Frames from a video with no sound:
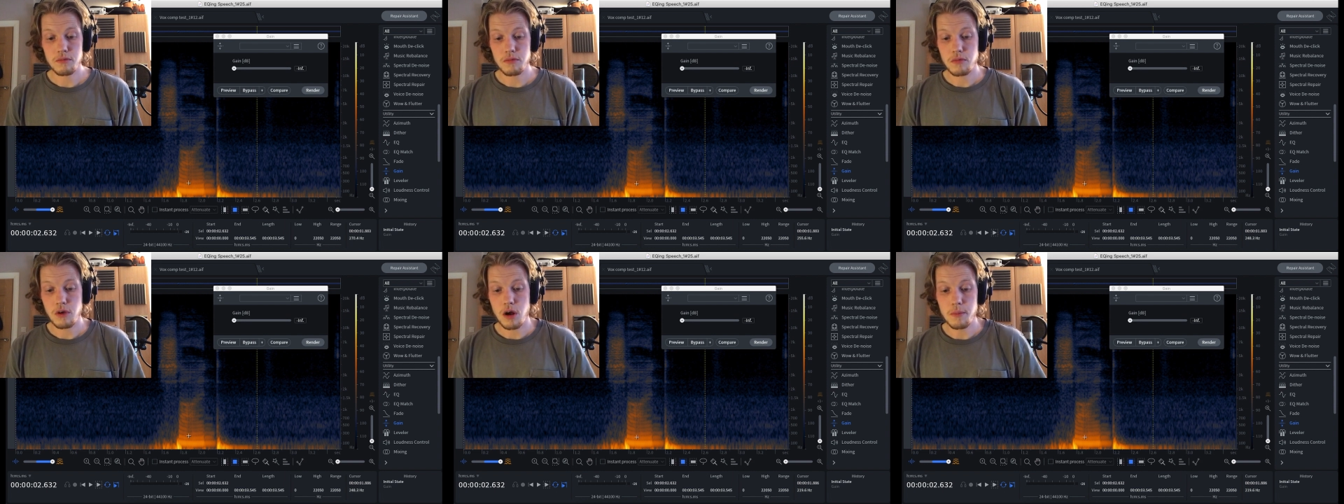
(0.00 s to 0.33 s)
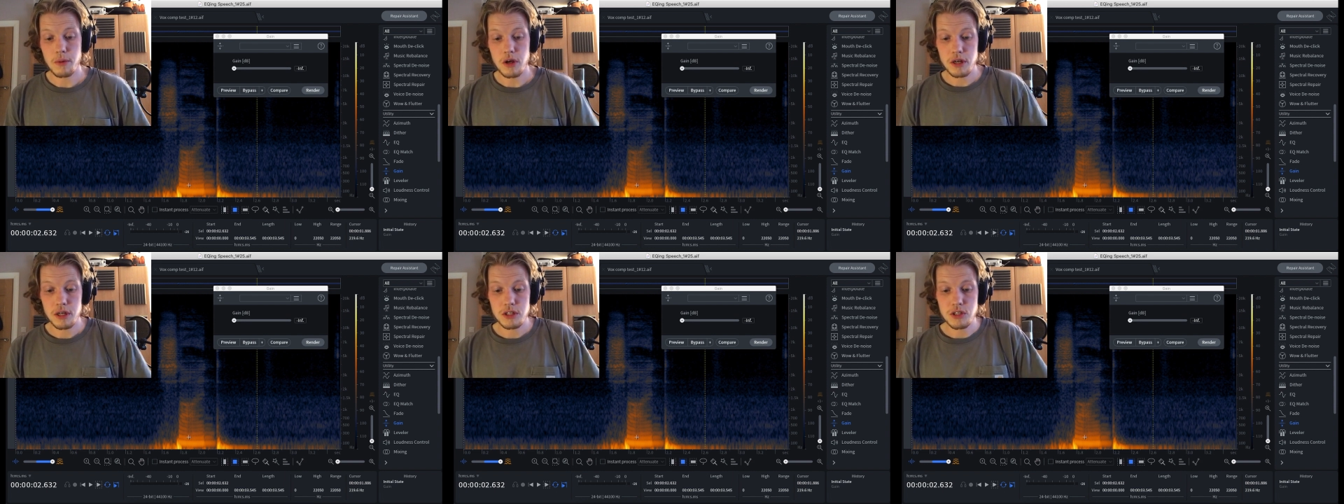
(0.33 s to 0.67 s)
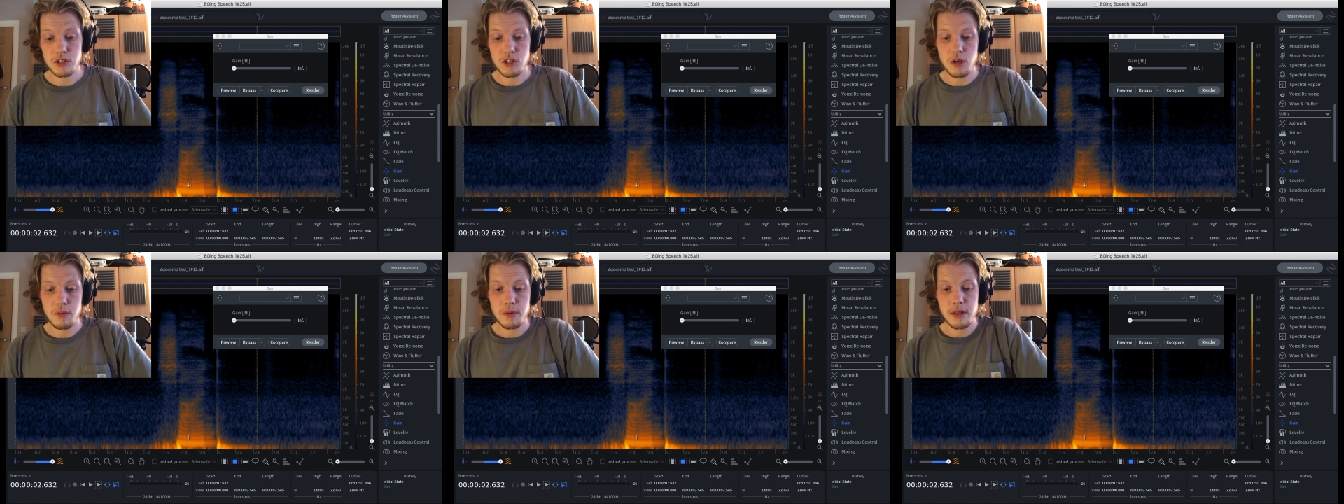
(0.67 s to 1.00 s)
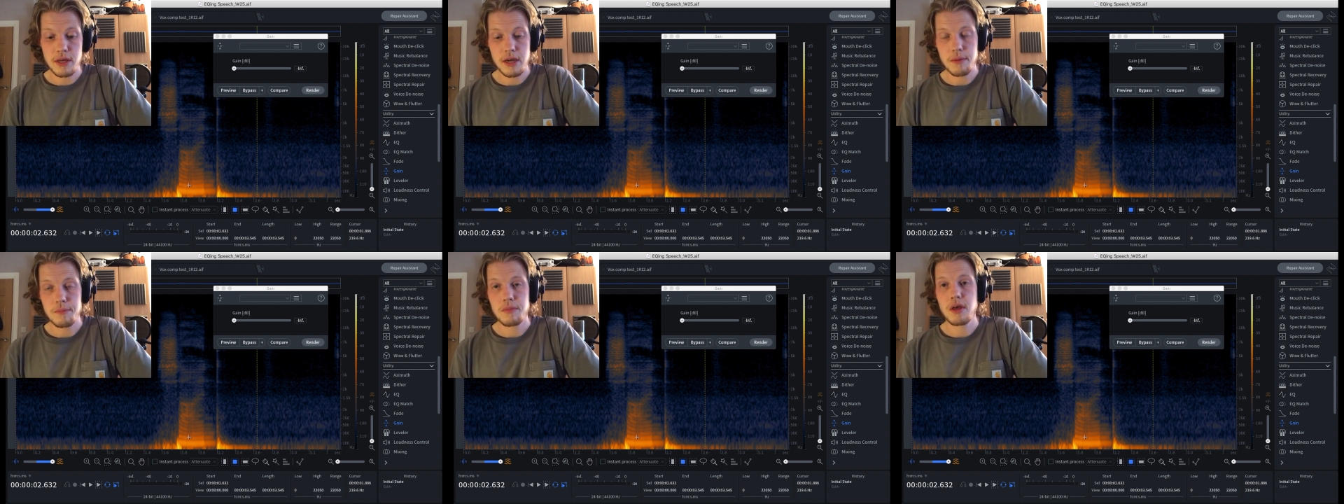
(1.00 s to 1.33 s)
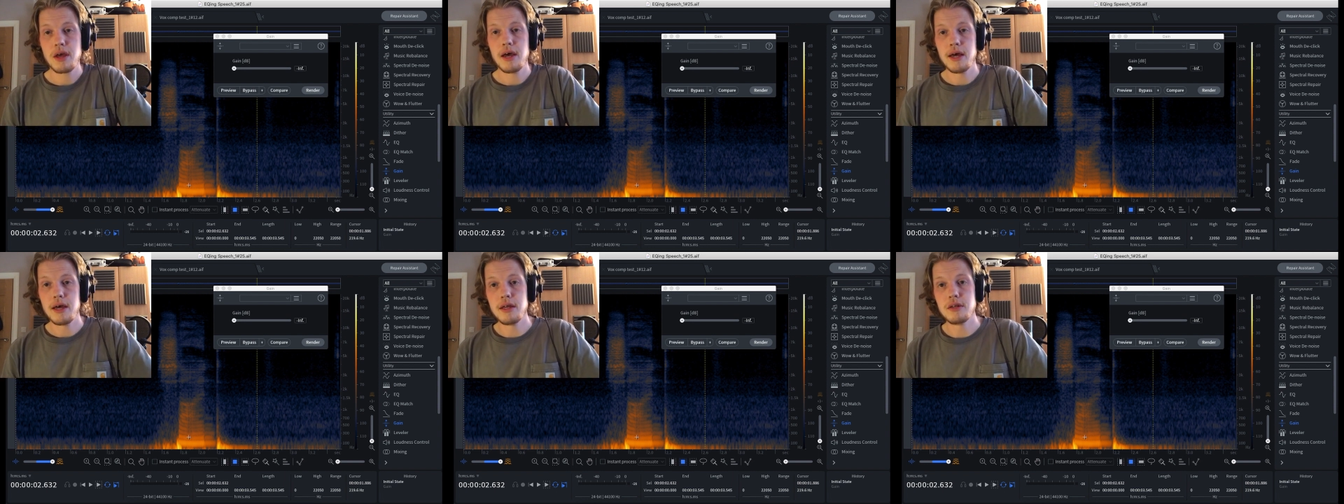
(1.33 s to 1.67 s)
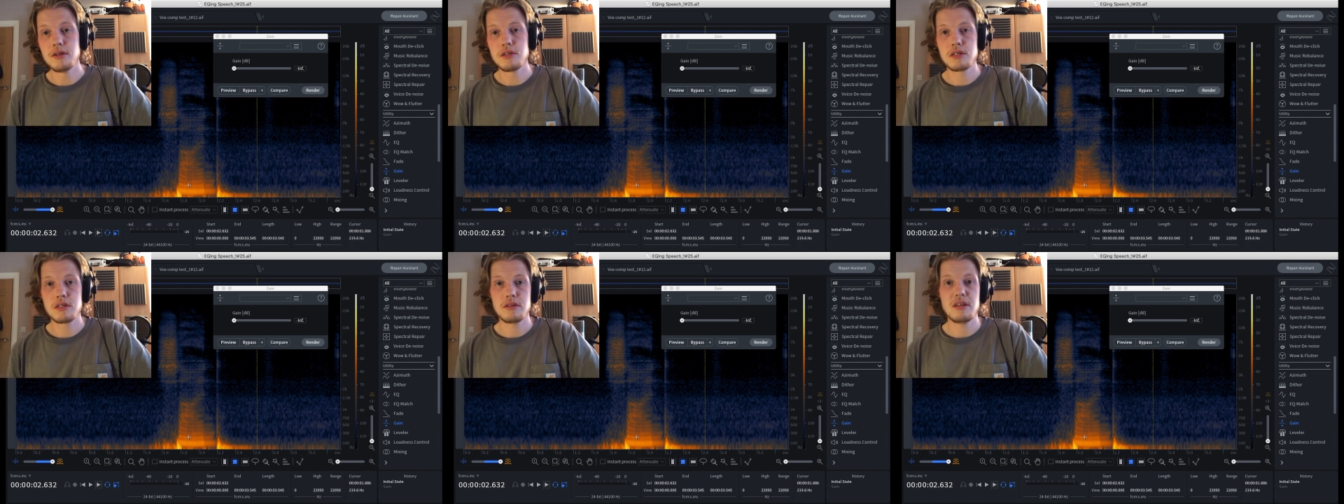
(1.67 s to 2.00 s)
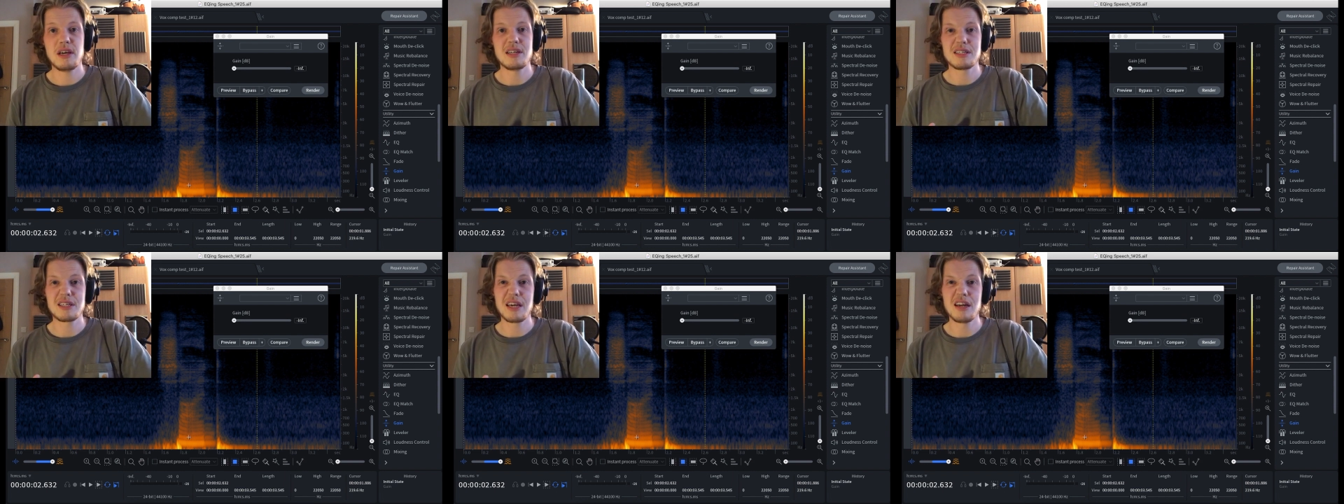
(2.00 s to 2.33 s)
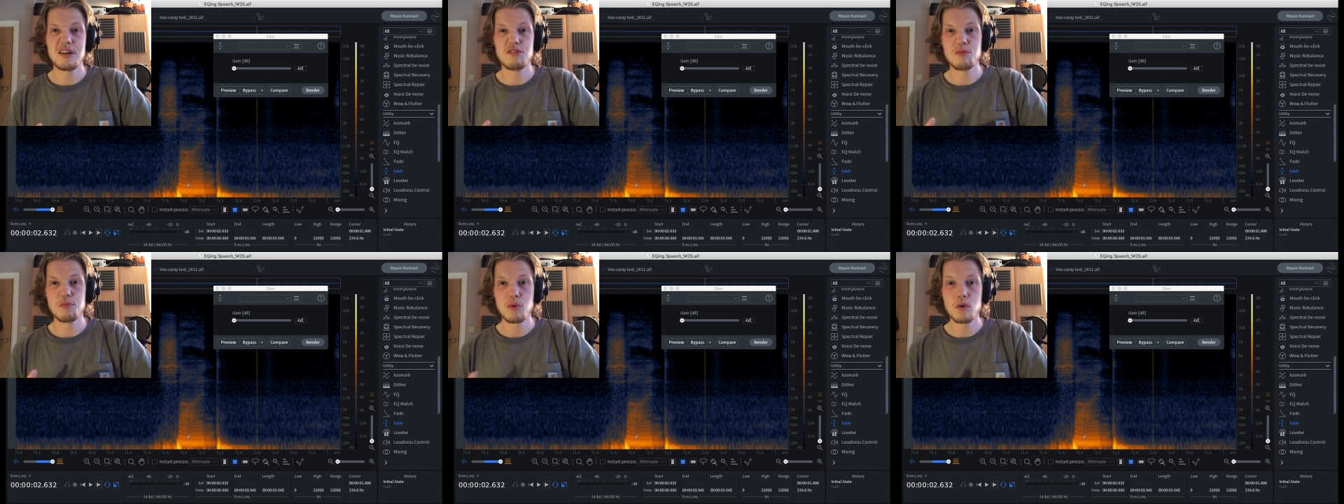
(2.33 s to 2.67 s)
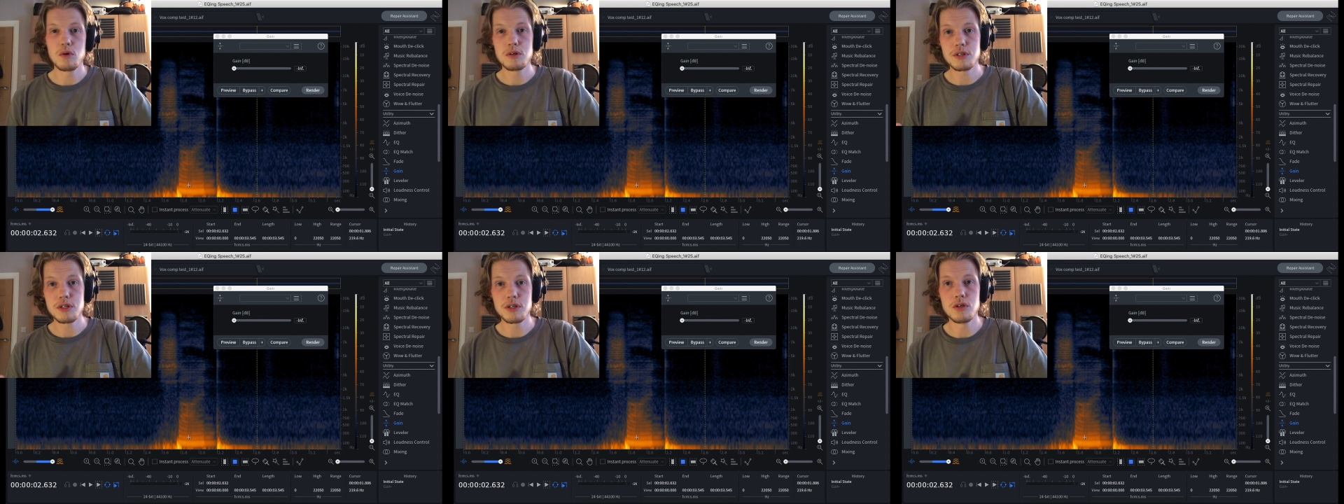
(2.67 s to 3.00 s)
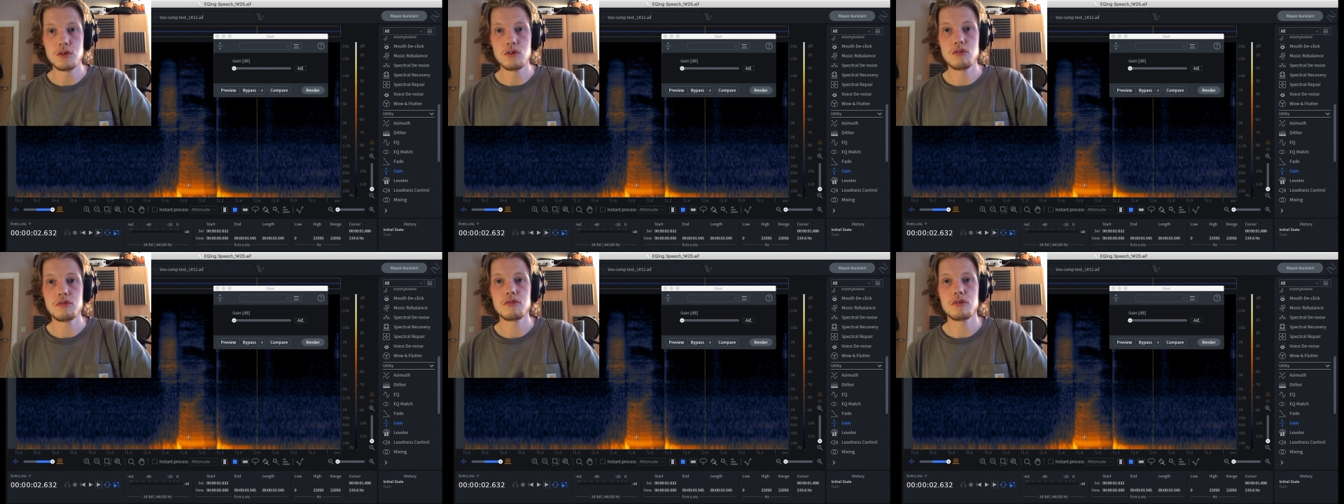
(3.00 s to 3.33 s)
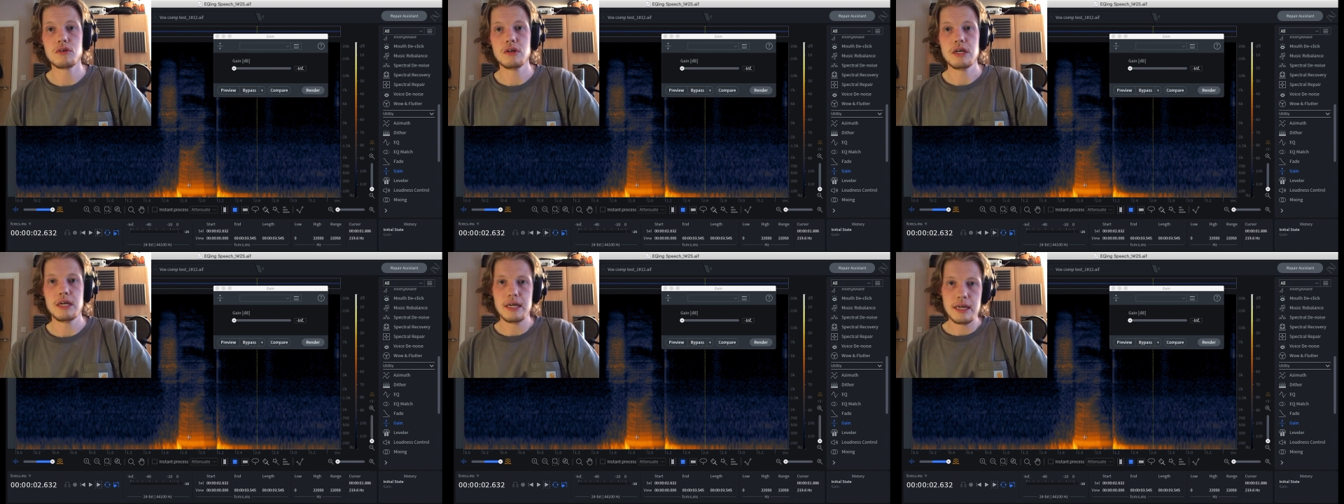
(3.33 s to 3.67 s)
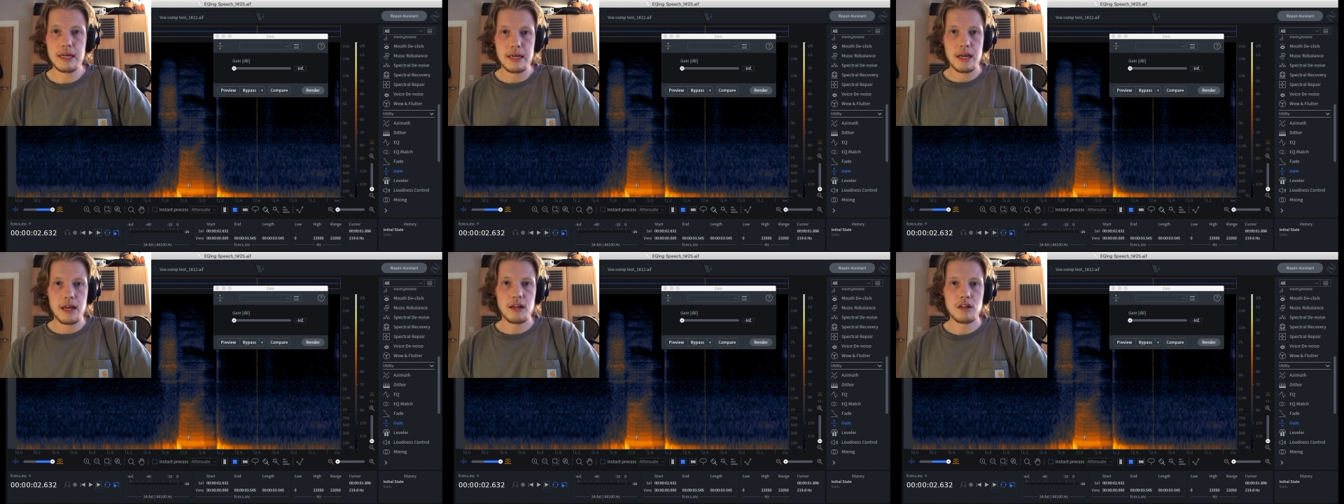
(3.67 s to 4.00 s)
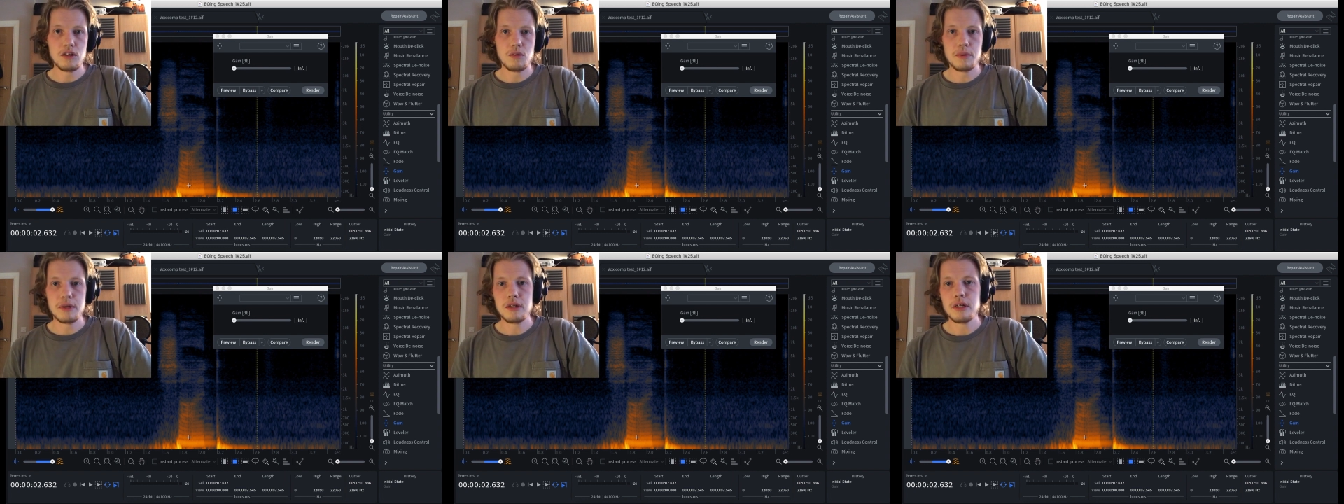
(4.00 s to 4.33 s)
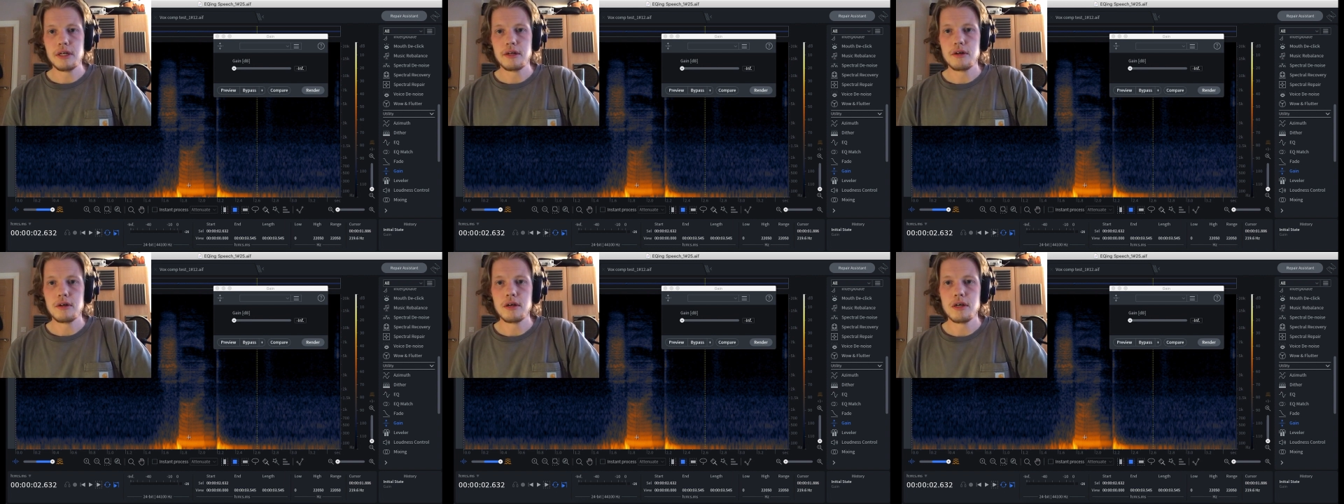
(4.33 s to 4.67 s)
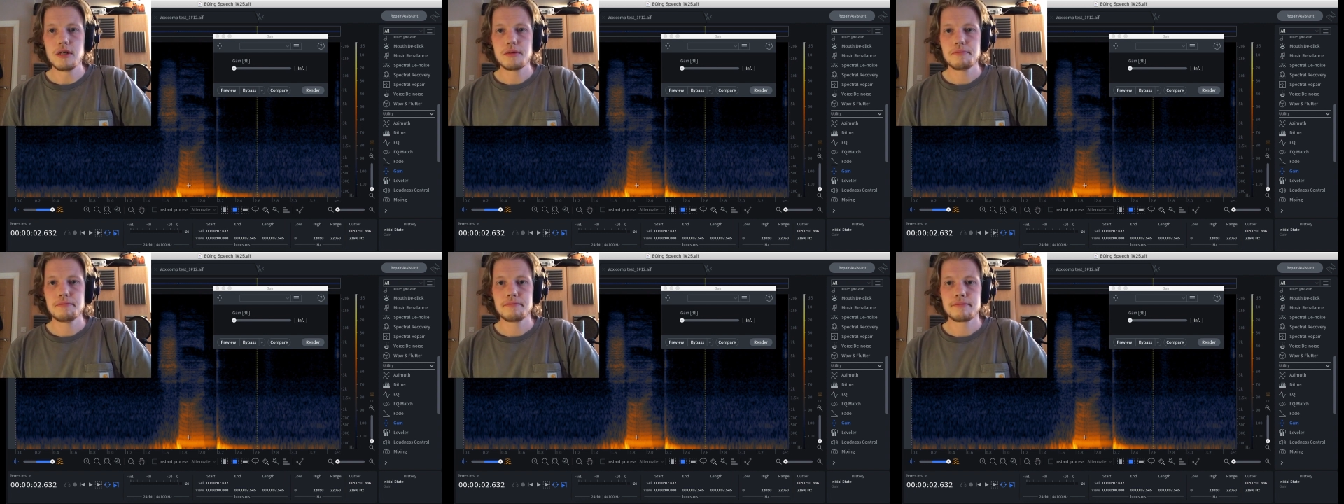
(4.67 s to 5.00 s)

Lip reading: harmonics on top of that, and that's kind of important to know for a little bit later on.